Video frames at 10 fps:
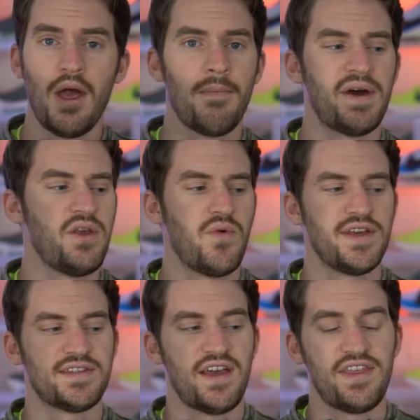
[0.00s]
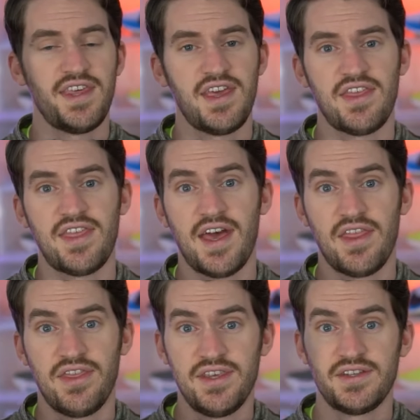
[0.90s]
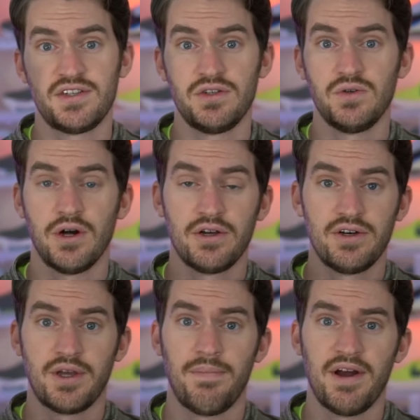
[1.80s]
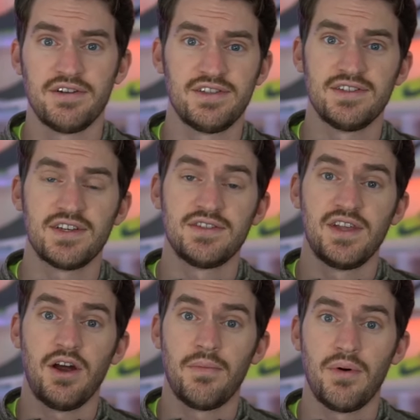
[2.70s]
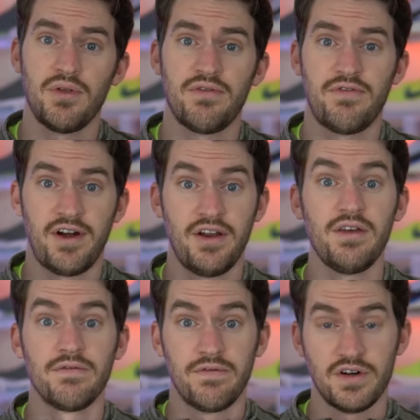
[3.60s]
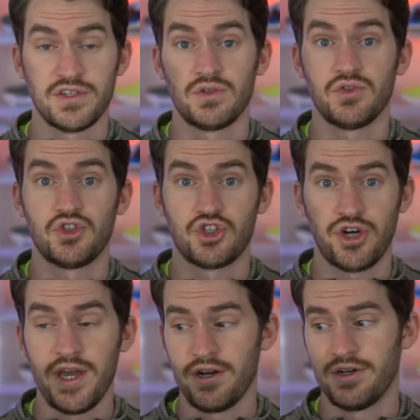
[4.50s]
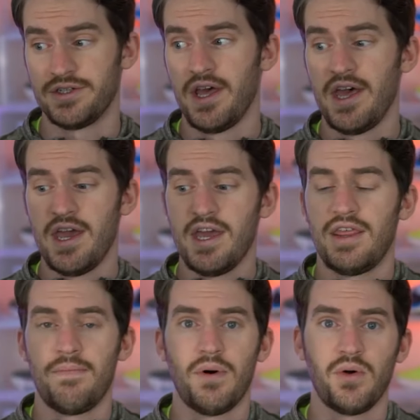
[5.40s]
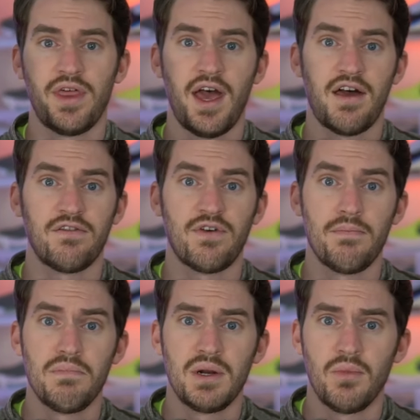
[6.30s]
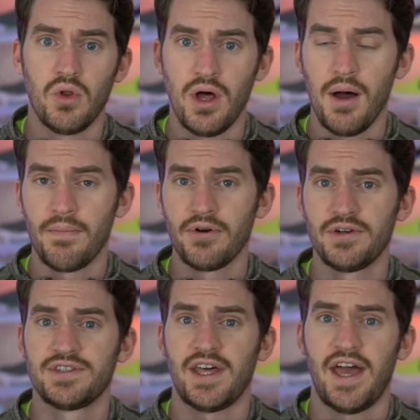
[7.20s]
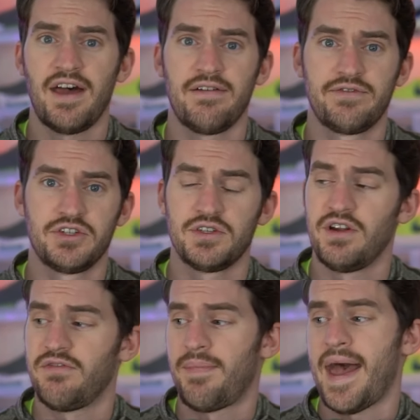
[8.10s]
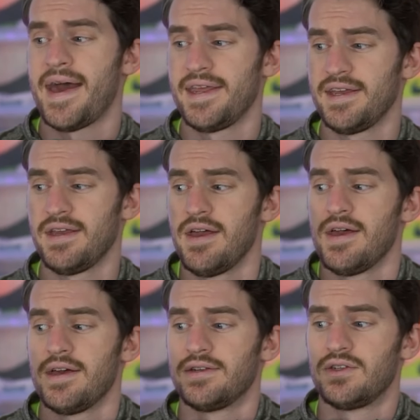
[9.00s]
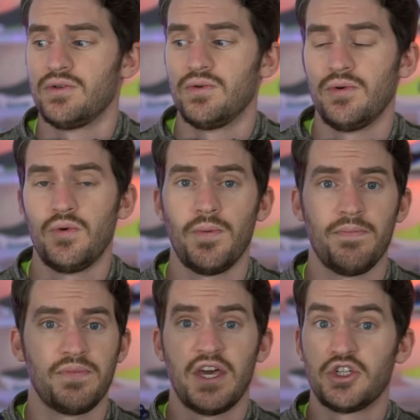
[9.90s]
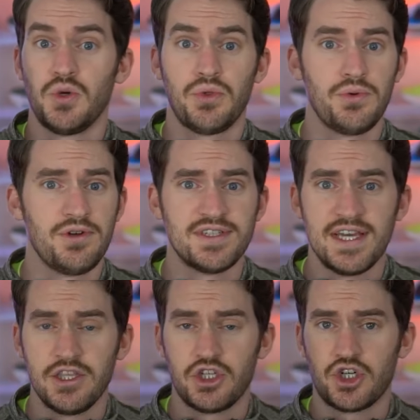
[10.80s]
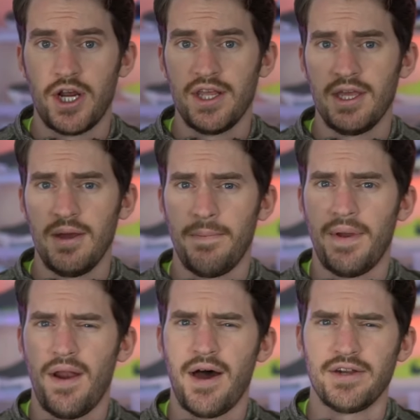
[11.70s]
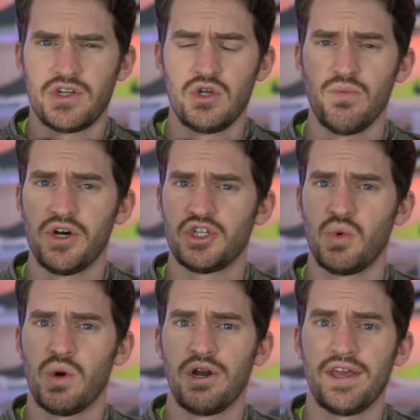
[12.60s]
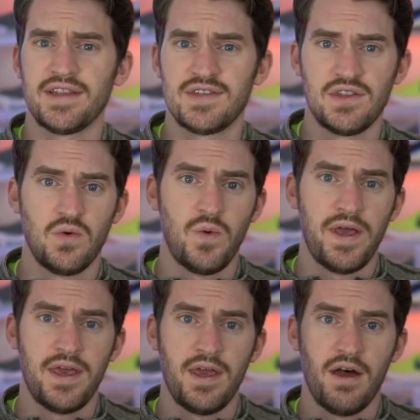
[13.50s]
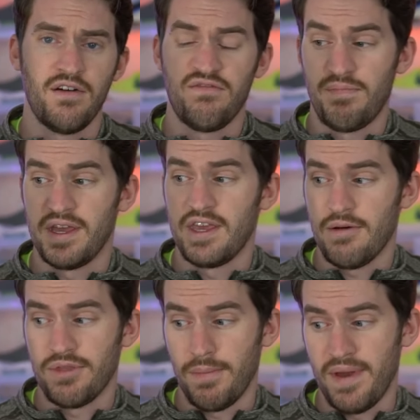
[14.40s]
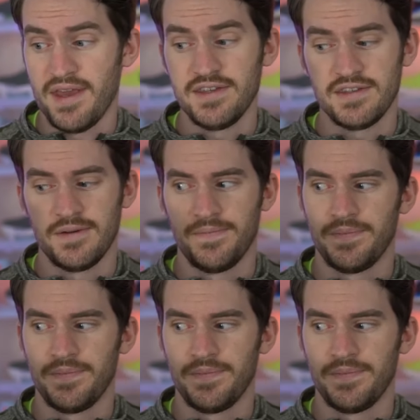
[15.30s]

But anyways, I think that these two are good comparisons because they are both very versatile trainers. They both have minimal uppers that have just enough padding to get you through your daily training, but not too much where it gets in the way of picking up the pace.